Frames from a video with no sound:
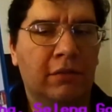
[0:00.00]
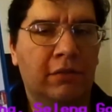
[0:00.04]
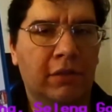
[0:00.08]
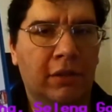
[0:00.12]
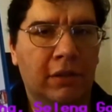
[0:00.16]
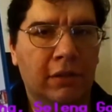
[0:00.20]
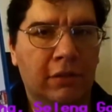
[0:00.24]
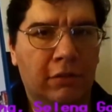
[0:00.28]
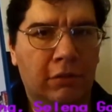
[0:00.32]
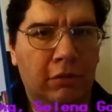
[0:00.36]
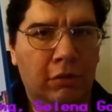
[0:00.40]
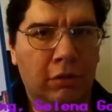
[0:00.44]

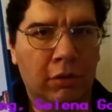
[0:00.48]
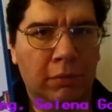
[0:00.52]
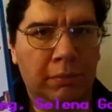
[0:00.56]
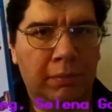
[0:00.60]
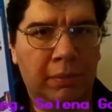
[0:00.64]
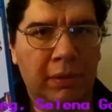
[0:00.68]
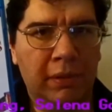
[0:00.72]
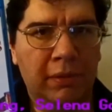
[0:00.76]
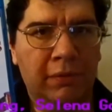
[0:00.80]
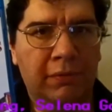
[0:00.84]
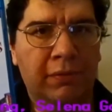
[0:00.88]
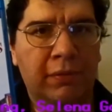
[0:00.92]
John
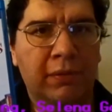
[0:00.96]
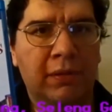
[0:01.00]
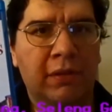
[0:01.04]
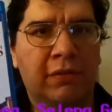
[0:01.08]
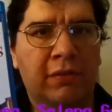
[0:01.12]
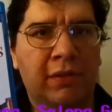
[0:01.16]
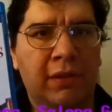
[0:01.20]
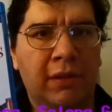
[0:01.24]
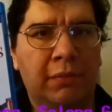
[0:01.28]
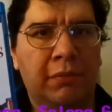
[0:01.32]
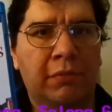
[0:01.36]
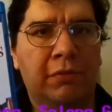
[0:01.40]
Corbett from
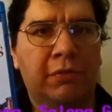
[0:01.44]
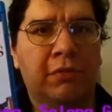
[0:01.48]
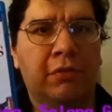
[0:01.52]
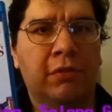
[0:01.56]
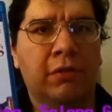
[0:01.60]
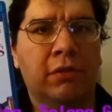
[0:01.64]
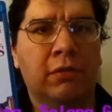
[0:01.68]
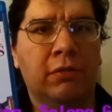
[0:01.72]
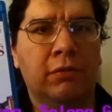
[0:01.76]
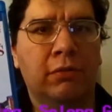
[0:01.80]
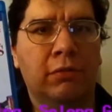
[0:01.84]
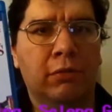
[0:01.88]
the TV
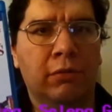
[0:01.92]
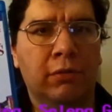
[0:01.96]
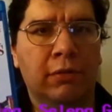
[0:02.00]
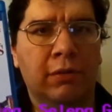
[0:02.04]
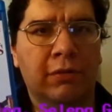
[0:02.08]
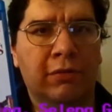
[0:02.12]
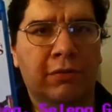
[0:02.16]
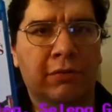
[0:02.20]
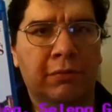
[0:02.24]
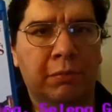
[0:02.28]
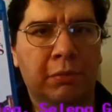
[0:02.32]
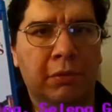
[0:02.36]
show
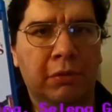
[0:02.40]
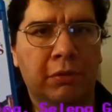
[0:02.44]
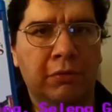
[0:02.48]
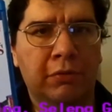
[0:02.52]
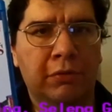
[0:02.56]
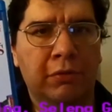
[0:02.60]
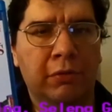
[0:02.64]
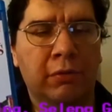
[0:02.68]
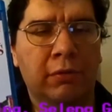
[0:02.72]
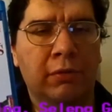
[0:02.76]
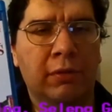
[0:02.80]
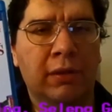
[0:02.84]
Northern
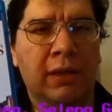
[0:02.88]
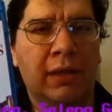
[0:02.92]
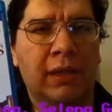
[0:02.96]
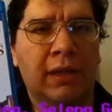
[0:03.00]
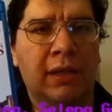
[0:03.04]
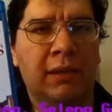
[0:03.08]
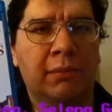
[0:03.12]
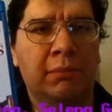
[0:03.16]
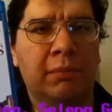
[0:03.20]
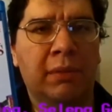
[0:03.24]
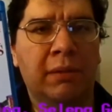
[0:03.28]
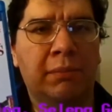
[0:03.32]
Exposure
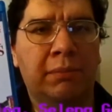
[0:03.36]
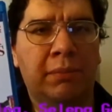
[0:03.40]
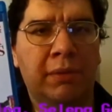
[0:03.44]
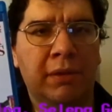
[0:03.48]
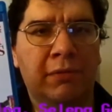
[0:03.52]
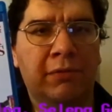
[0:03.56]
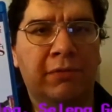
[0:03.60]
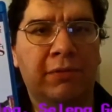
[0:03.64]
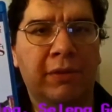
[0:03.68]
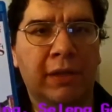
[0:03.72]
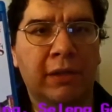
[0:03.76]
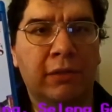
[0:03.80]
and My
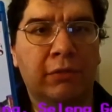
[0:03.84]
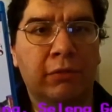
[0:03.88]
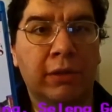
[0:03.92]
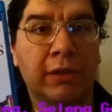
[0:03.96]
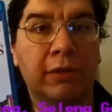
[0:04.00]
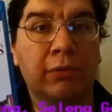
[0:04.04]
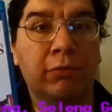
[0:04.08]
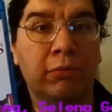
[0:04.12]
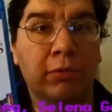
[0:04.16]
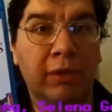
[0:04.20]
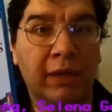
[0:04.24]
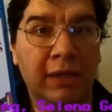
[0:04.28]
Big Fat
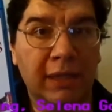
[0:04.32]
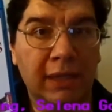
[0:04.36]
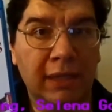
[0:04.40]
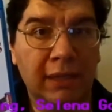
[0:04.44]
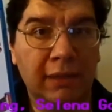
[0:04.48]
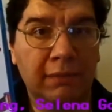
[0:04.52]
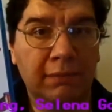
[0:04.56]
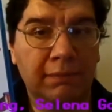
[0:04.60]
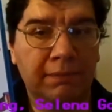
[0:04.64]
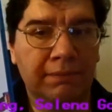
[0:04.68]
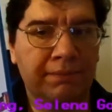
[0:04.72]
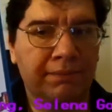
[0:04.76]
Greek
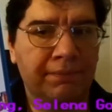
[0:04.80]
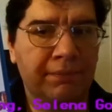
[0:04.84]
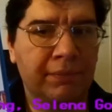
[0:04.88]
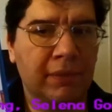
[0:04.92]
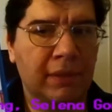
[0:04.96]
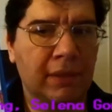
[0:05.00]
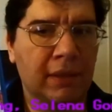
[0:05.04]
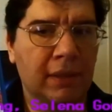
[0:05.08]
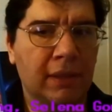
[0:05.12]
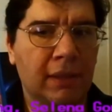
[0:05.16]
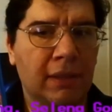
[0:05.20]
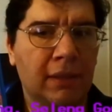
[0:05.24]
Wedding,
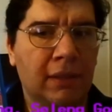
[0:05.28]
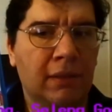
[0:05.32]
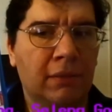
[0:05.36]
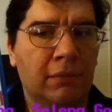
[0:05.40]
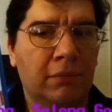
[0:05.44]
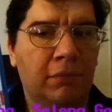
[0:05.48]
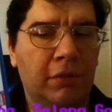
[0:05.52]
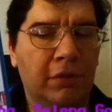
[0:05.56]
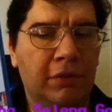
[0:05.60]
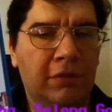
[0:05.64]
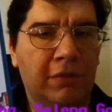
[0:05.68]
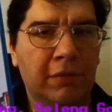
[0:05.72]

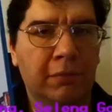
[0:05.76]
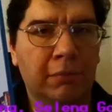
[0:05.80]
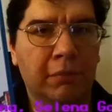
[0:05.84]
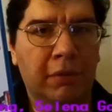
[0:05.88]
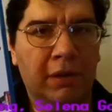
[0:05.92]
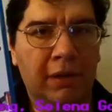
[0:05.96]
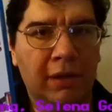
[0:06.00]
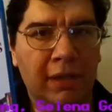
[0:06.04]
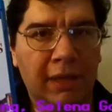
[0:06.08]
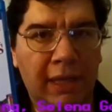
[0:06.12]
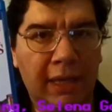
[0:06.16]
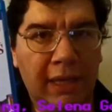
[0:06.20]
Bridget
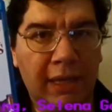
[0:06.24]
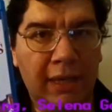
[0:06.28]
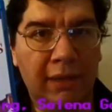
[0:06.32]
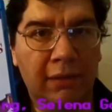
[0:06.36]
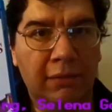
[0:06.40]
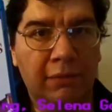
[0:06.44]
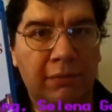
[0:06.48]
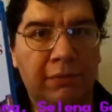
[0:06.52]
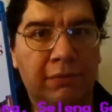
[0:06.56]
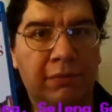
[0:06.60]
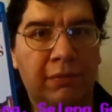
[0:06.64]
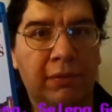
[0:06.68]

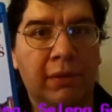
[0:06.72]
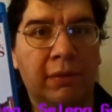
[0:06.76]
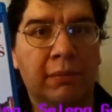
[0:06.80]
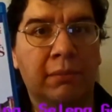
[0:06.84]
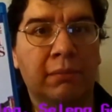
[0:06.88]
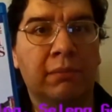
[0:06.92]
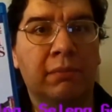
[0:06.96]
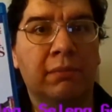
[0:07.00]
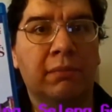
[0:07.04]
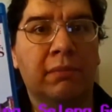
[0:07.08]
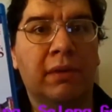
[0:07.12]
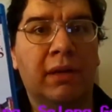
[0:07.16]
Moynahan
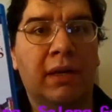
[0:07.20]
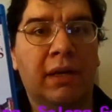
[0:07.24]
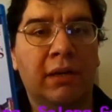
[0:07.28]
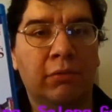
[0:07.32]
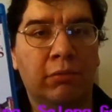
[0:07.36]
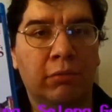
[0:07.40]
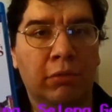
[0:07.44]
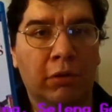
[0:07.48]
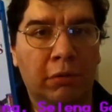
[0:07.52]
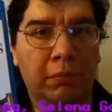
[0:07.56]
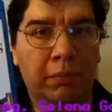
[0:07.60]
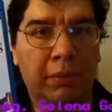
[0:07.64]
from
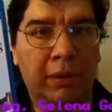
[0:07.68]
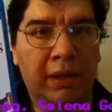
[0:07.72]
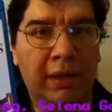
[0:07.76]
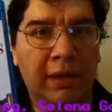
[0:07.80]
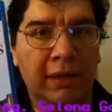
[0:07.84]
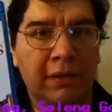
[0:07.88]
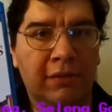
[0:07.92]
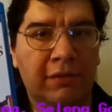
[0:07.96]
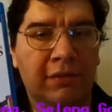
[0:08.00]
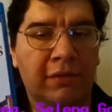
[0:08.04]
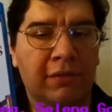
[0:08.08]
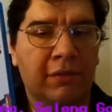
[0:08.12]

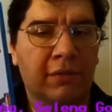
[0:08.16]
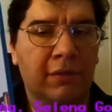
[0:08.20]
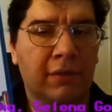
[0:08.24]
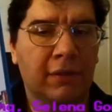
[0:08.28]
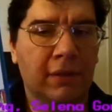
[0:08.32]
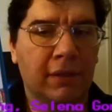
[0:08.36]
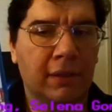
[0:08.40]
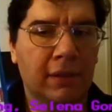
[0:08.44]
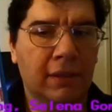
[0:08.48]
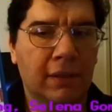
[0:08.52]
iRobot,